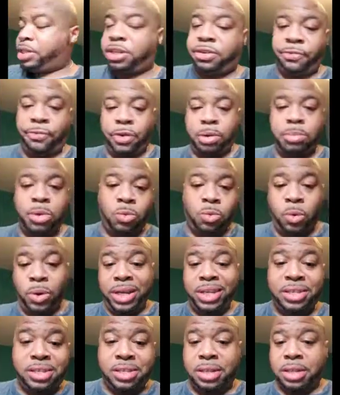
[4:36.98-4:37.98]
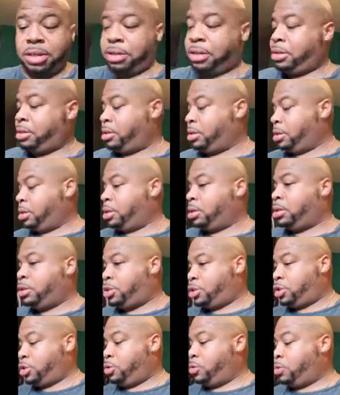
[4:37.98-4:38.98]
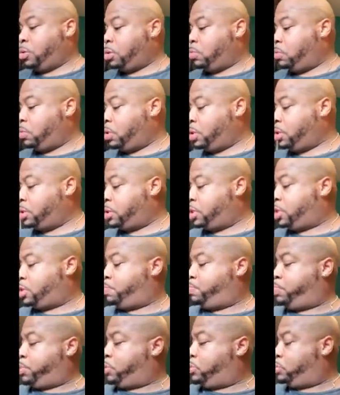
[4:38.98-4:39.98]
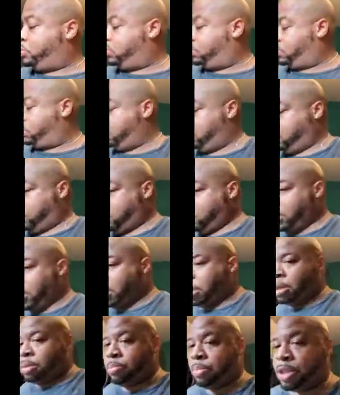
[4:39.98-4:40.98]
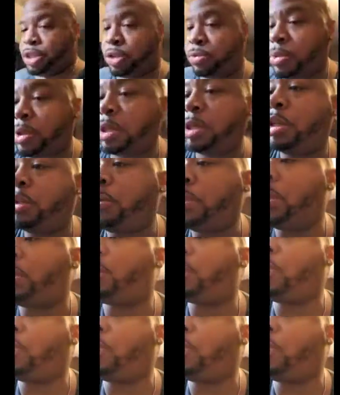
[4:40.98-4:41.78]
a whisk to a wooden spoon. But you want to do this quick